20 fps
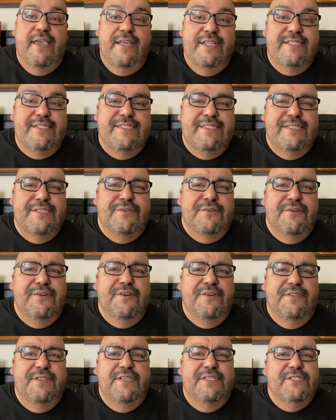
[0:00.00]
It's still
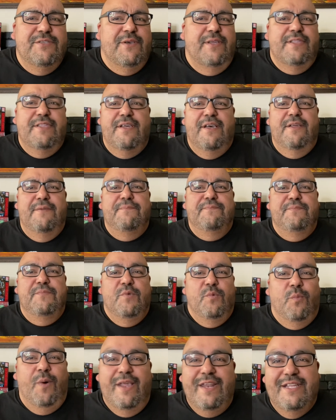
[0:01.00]
early, so I thought,
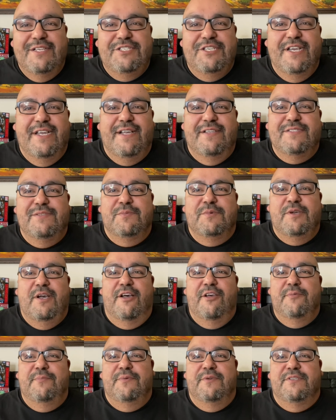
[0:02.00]
why not check out some
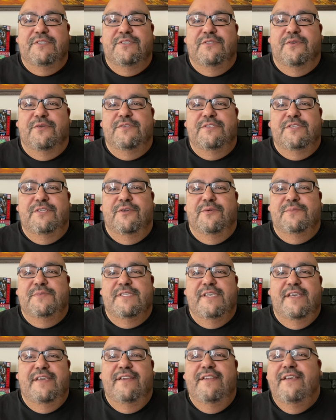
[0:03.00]
comic book stores? You know what I'm
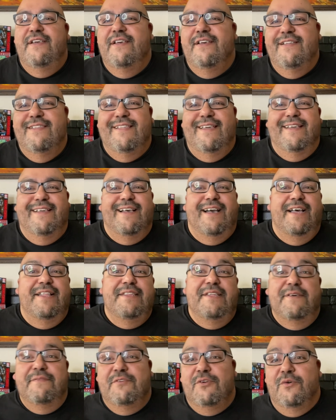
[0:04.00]
saying? Like, I
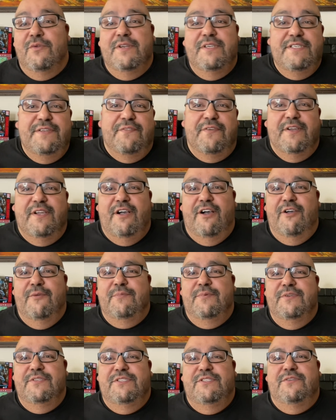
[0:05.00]
love going to different comic
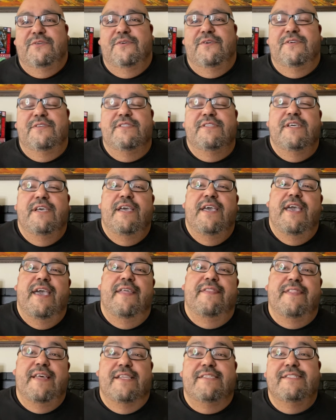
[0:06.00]
book stores,
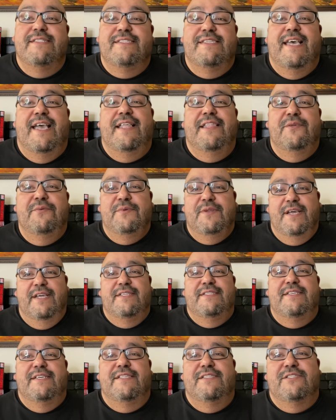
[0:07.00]
and that's exactly what I
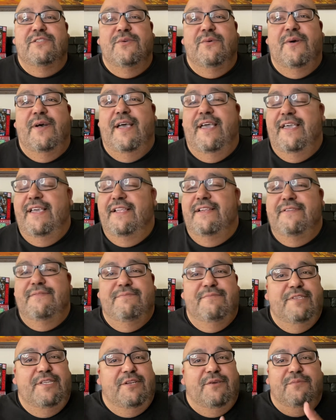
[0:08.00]
did. So I hit,
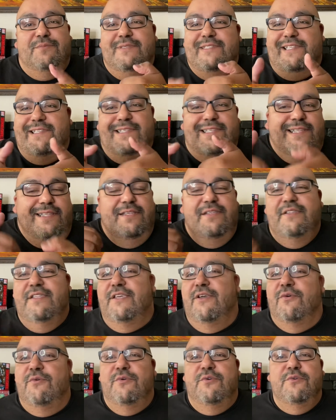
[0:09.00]
you know,
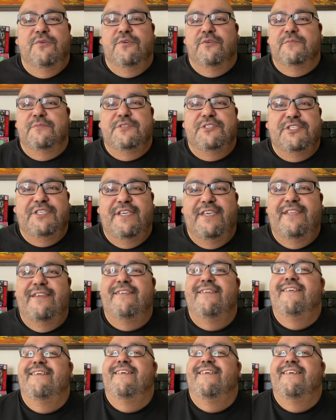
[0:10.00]
the old Google machine